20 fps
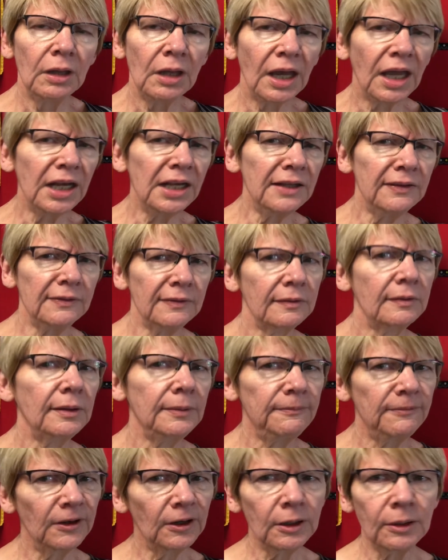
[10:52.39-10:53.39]
I didn't
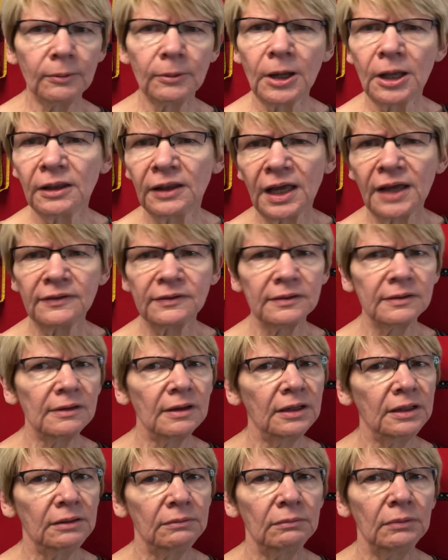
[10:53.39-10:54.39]
sleep very well last
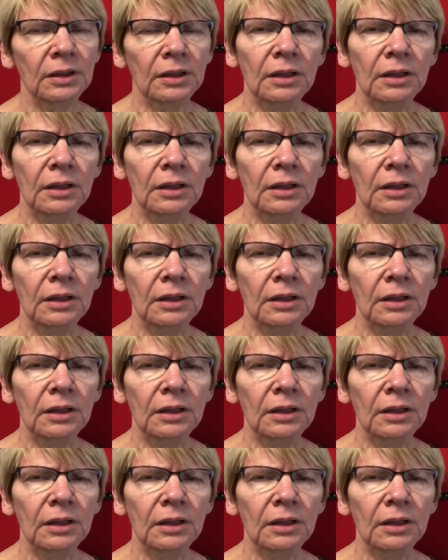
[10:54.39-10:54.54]
night.